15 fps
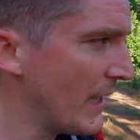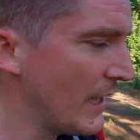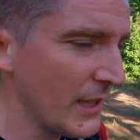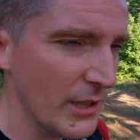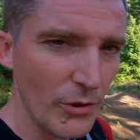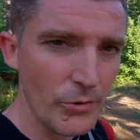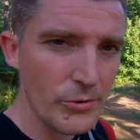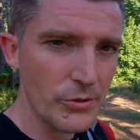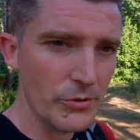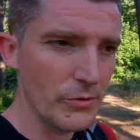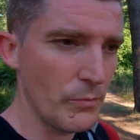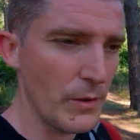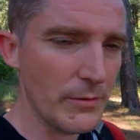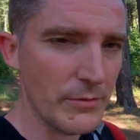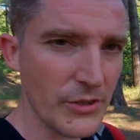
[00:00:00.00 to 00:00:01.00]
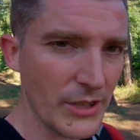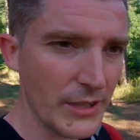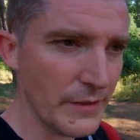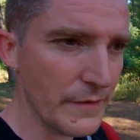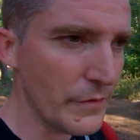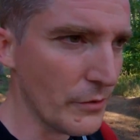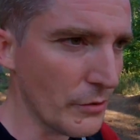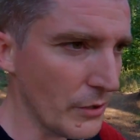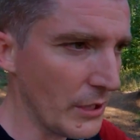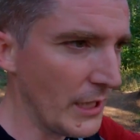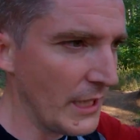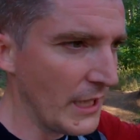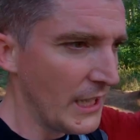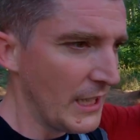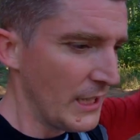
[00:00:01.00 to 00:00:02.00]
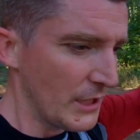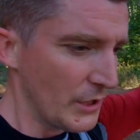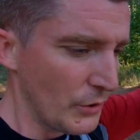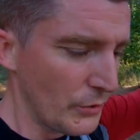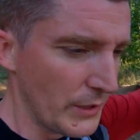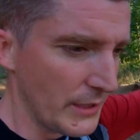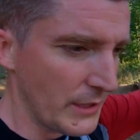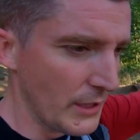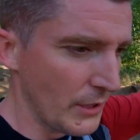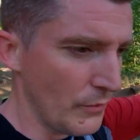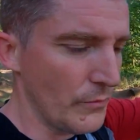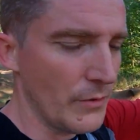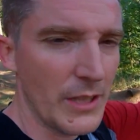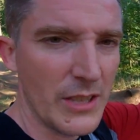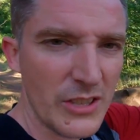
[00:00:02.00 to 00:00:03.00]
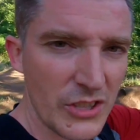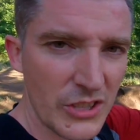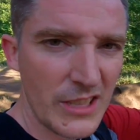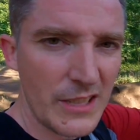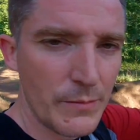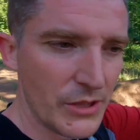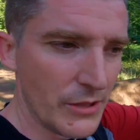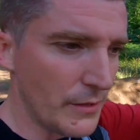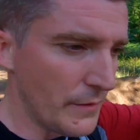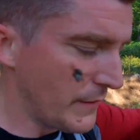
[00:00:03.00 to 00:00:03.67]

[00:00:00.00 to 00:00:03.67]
Also well designed for going down steep stuff,